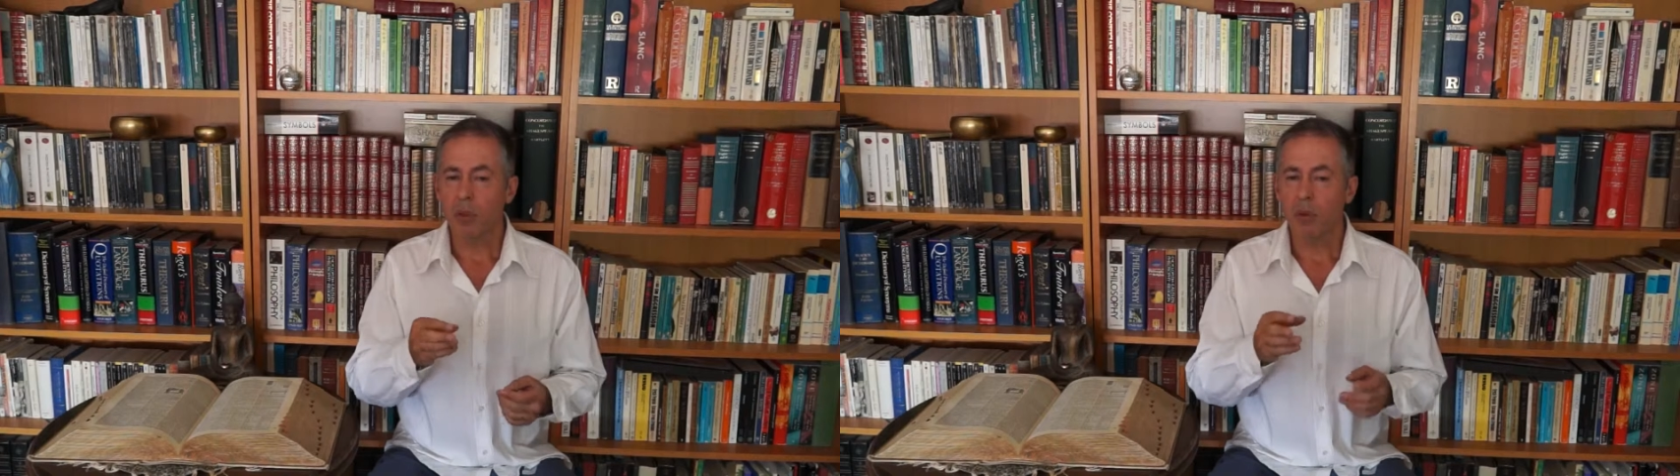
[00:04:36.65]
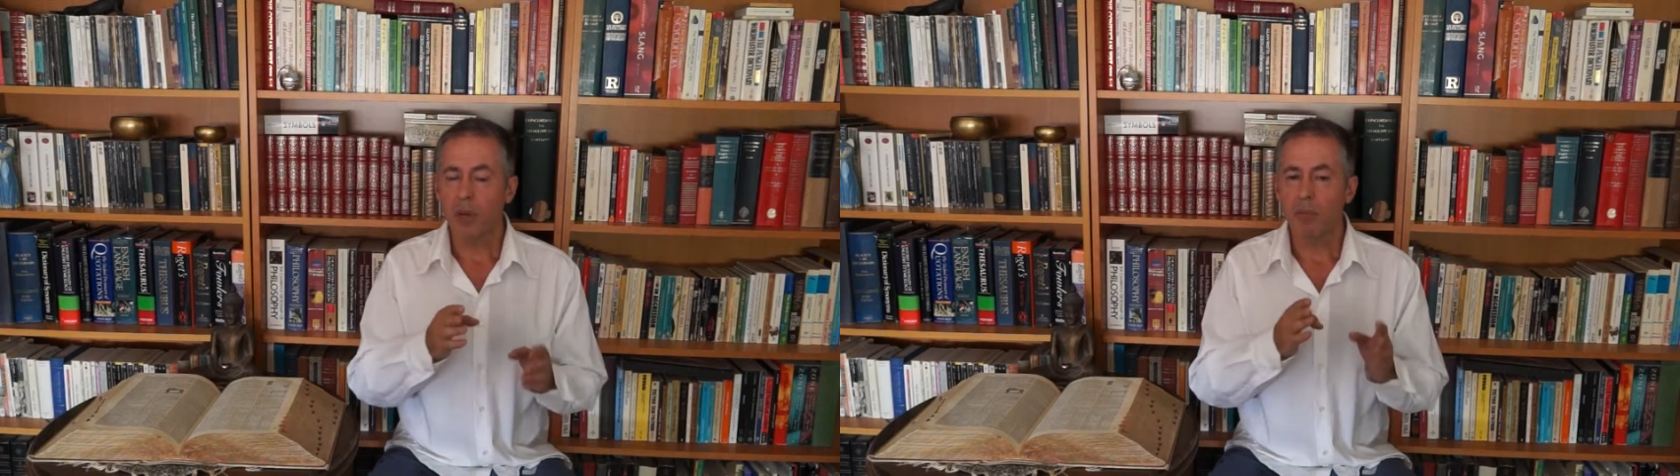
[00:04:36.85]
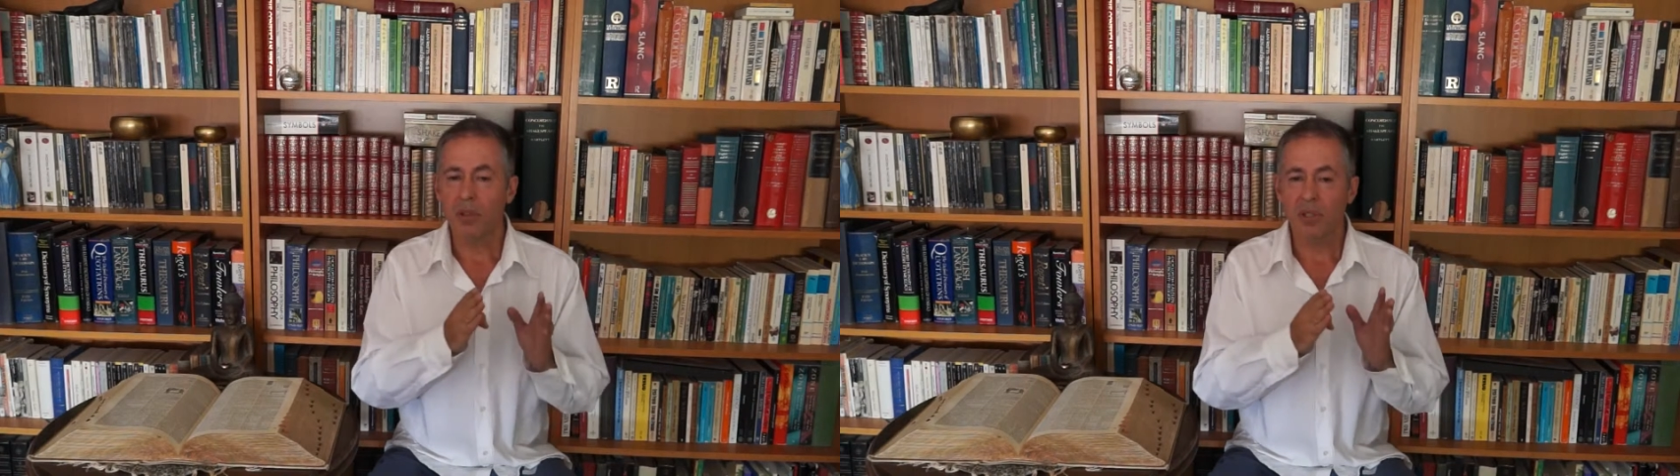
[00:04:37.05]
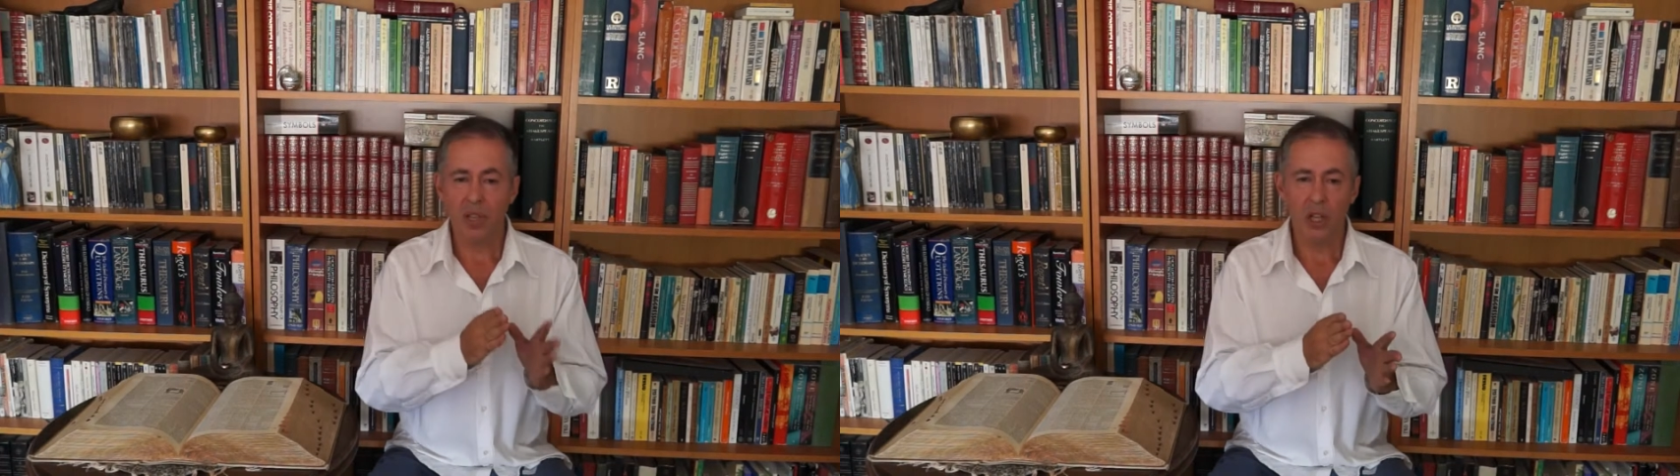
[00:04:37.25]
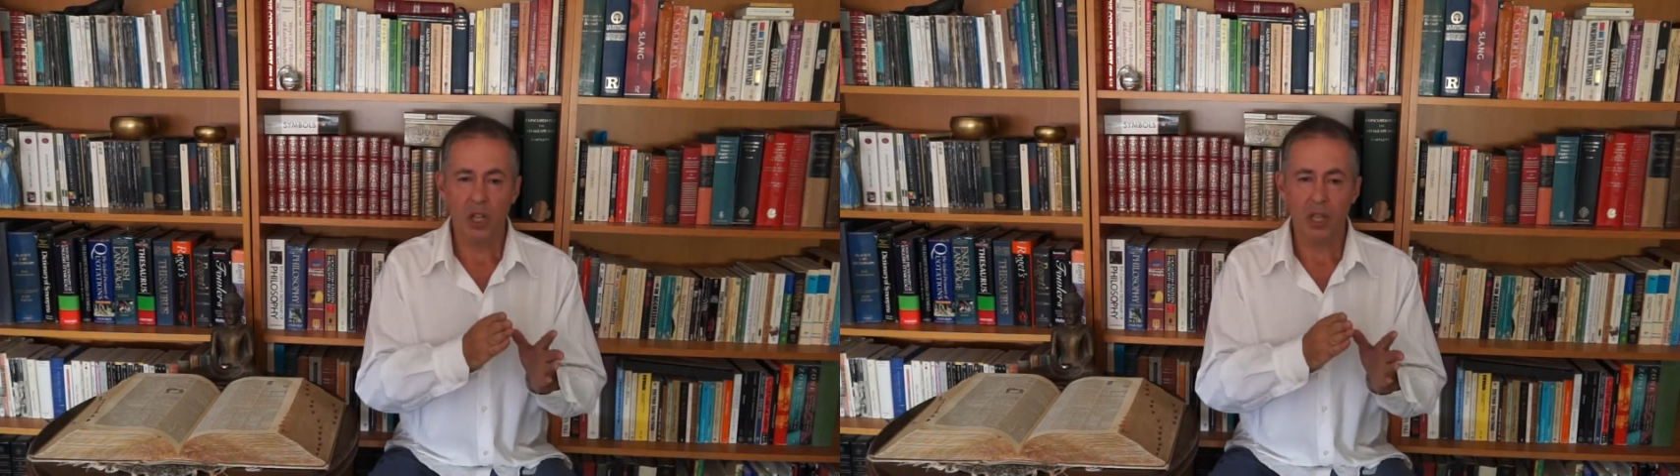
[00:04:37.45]
great
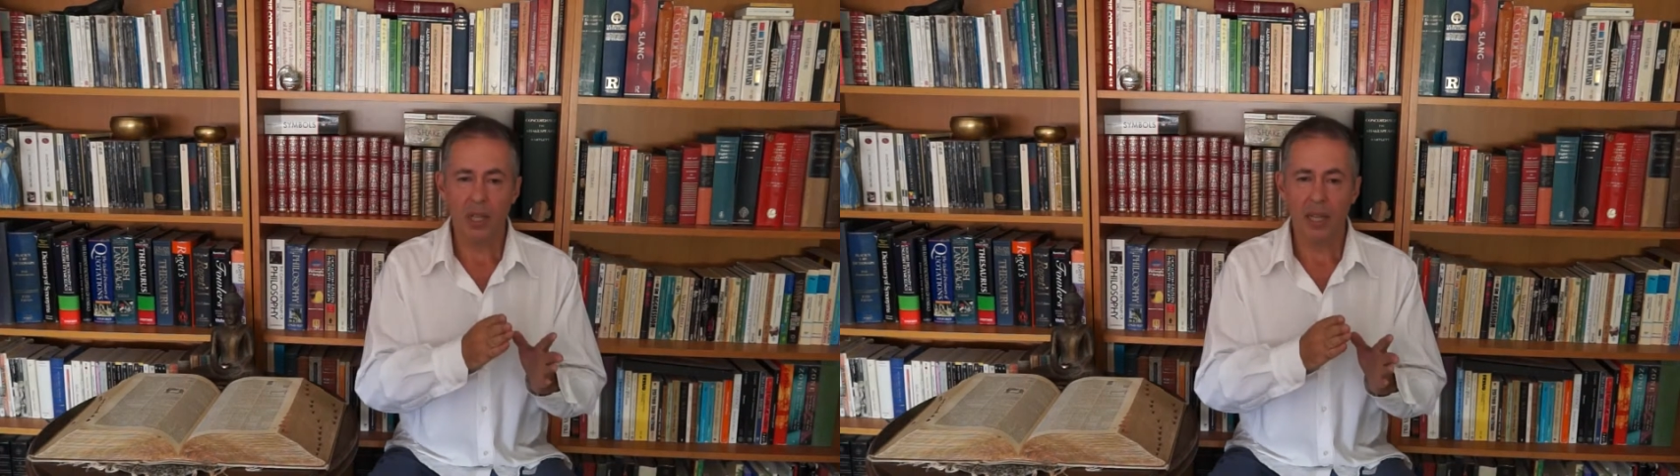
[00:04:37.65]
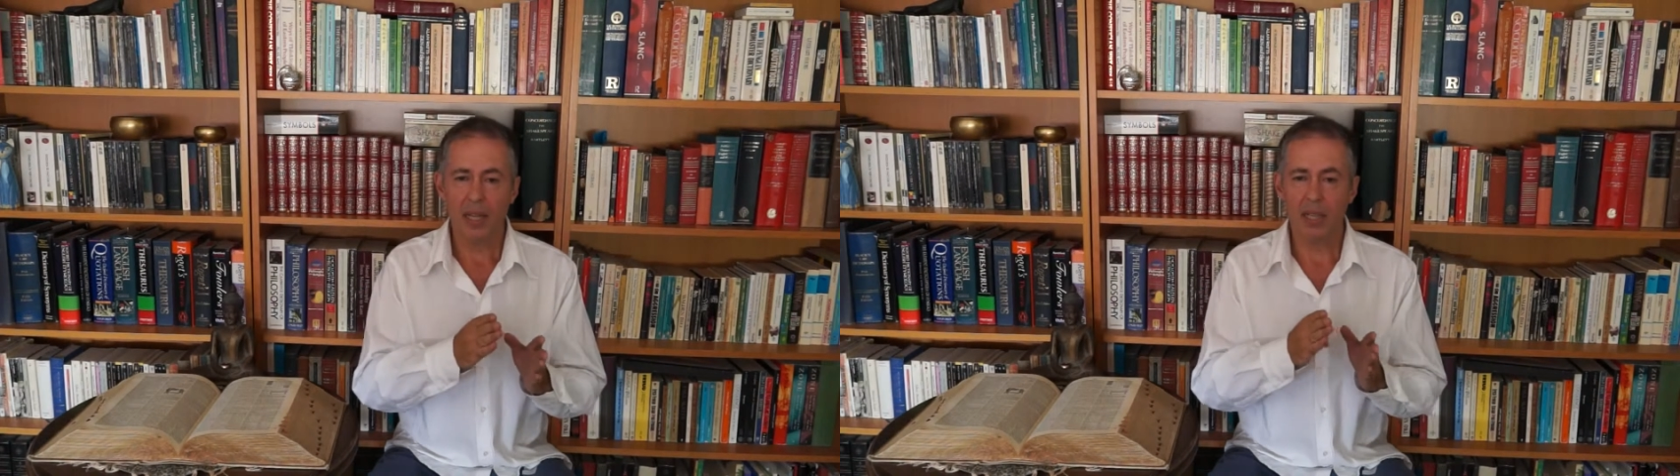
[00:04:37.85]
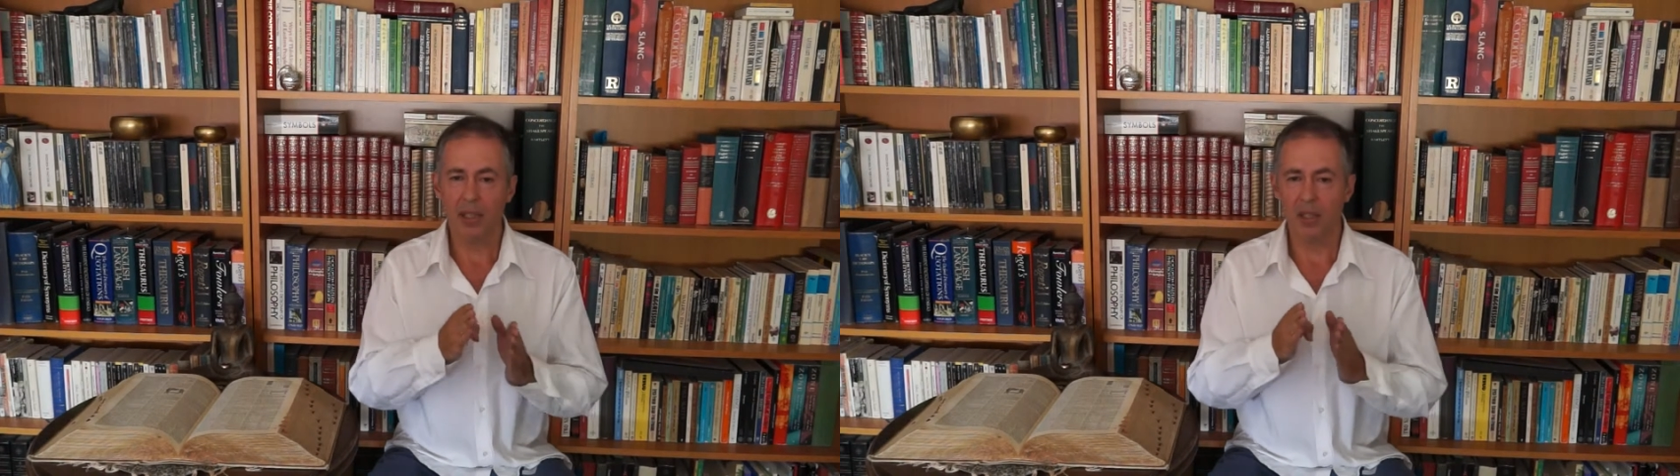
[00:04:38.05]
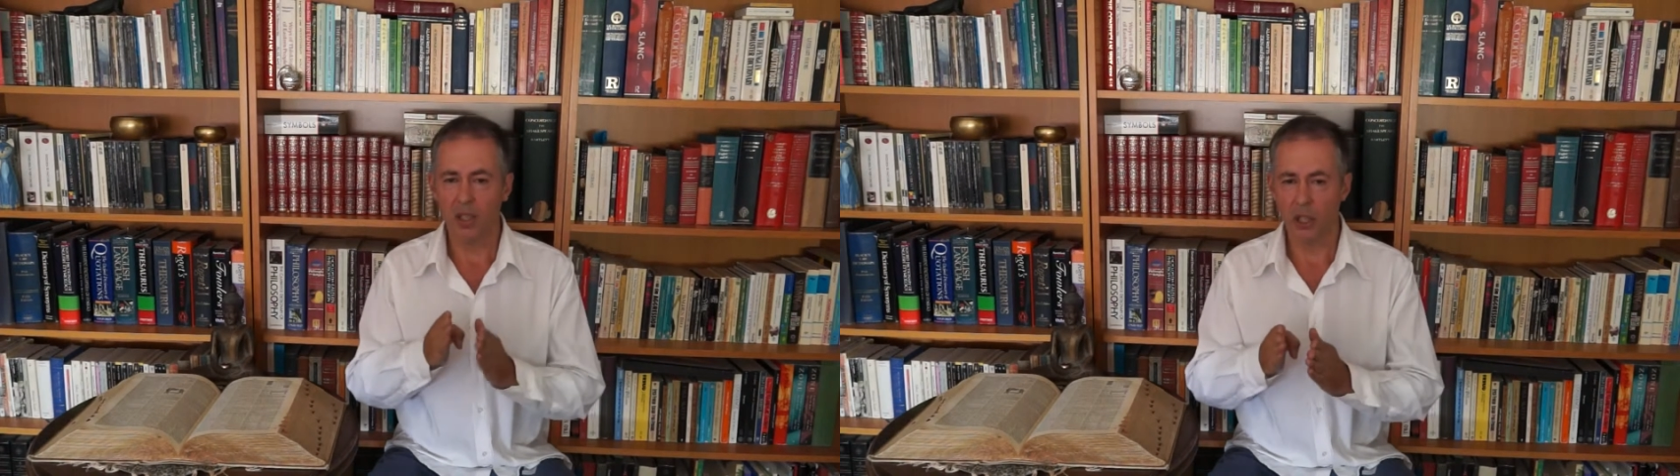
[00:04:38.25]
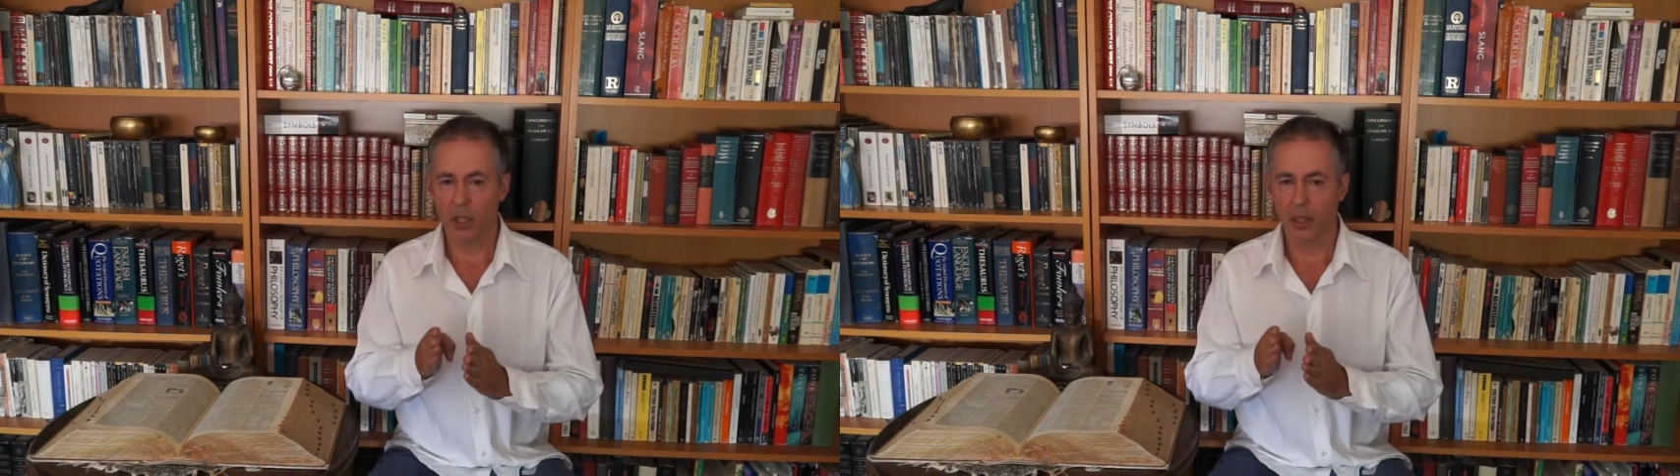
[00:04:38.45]
precision and
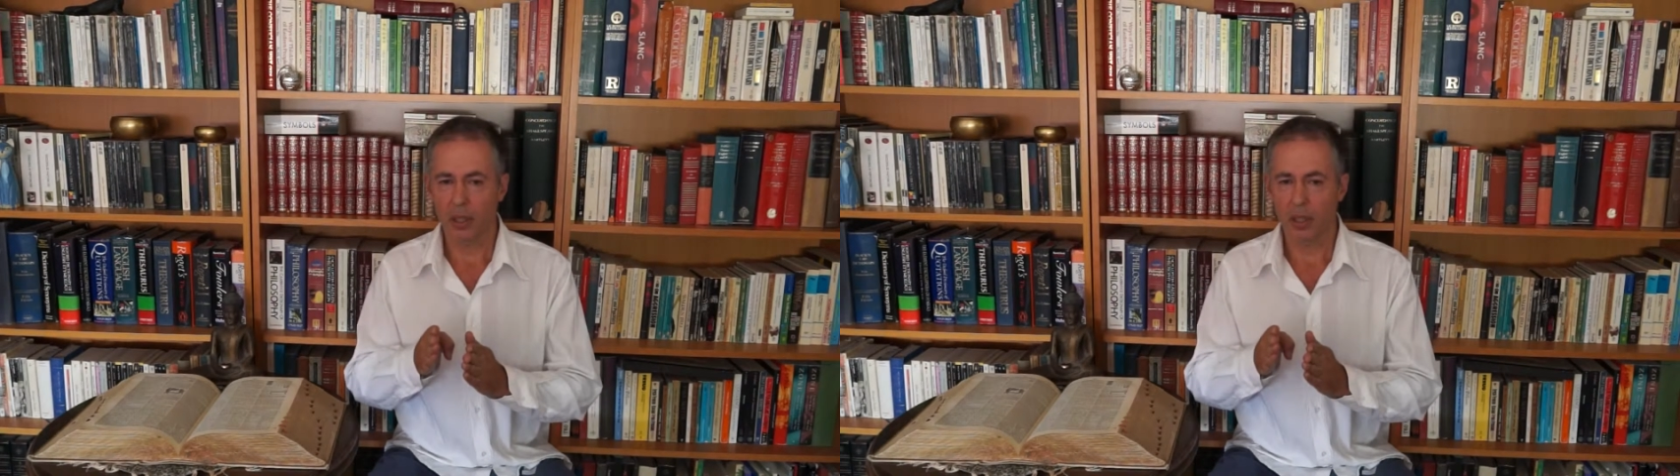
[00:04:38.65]
concision.